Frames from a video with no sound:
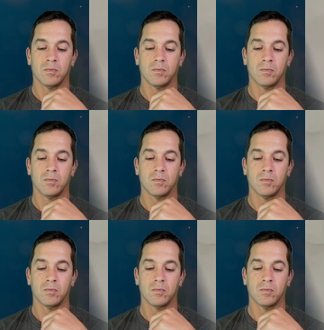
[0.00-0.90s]

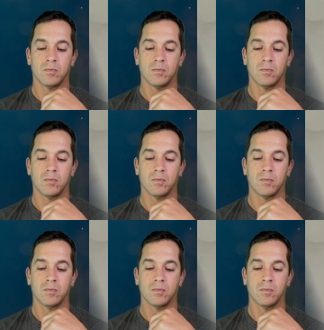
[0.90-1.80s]

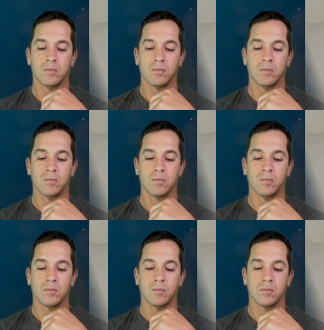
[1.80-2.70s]
[no speech]